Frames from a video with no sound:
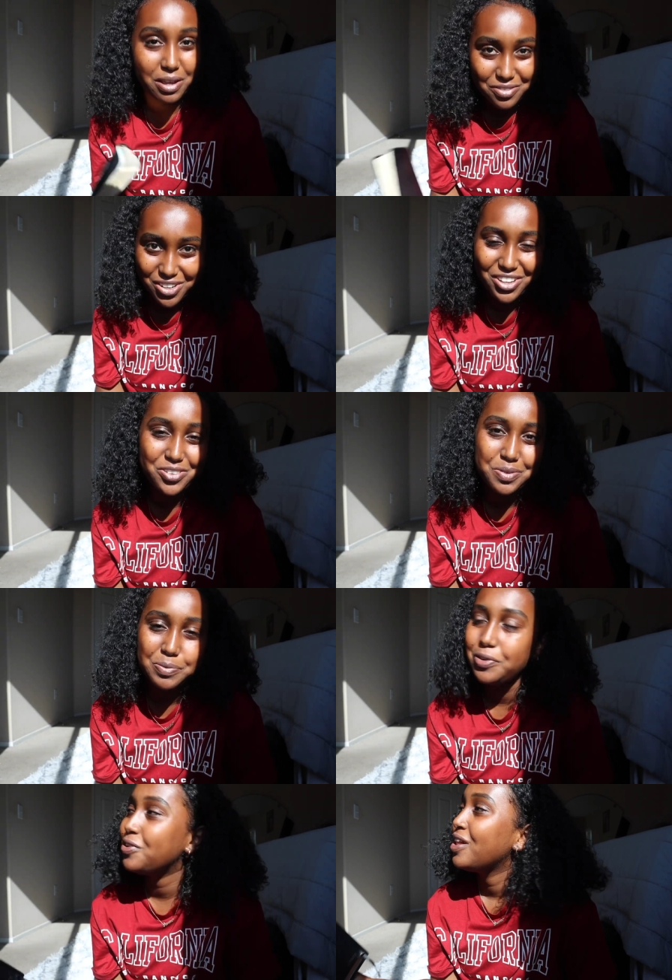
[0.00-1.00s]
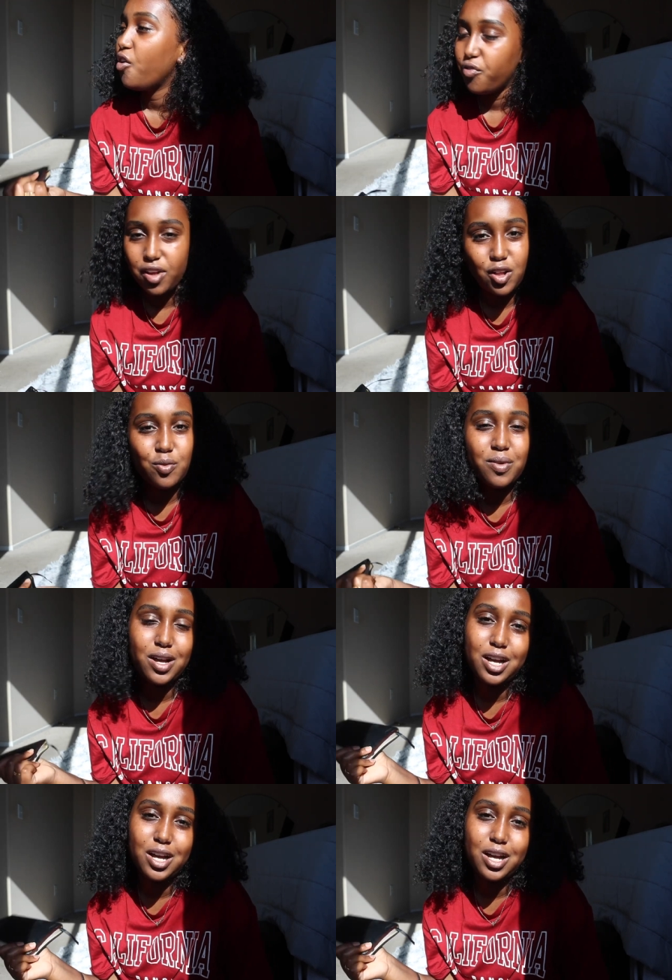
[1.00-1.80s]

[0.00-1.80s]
benefit other people. I'll film.